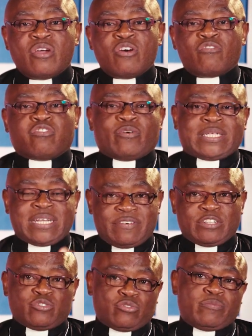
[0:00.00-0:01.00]
for whatever
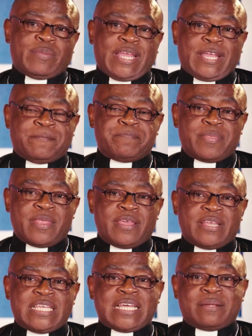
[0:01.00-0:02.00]
it would be.
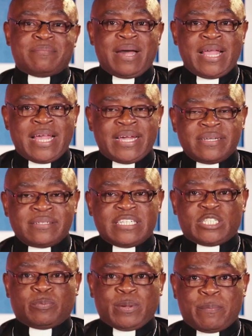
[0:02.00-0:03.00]
Jeremiah
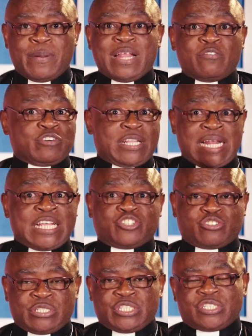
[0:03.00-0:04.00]
is prepared for the
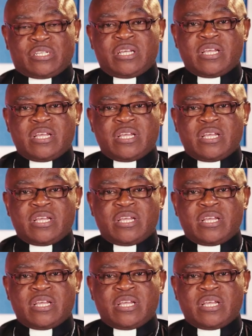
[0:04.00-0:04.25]
nations,